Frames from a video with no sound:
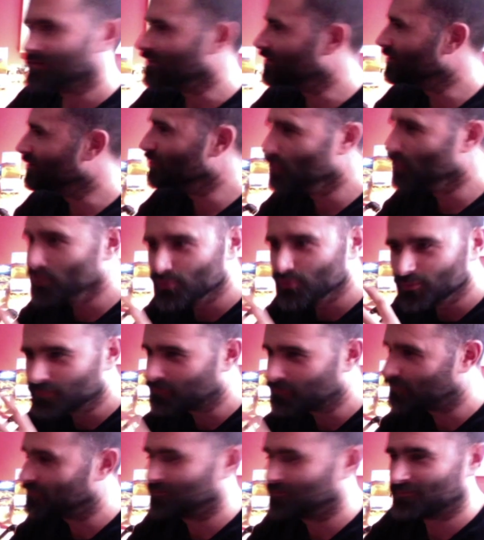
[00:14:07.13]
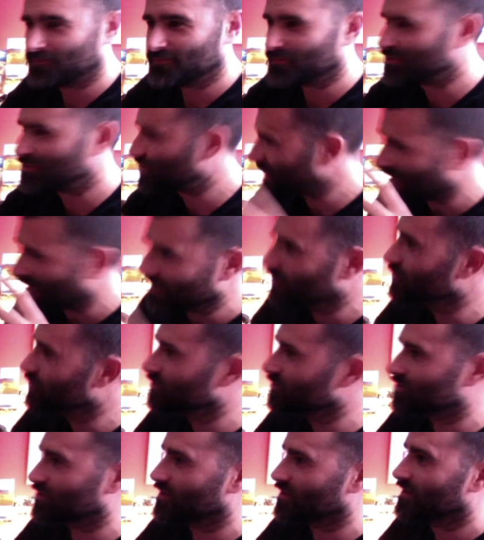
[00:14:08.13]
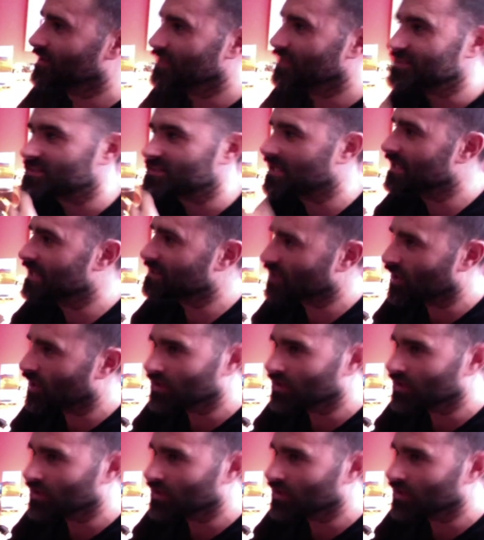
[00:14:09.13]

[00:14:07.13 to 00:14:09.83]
new challenge, let's get it done.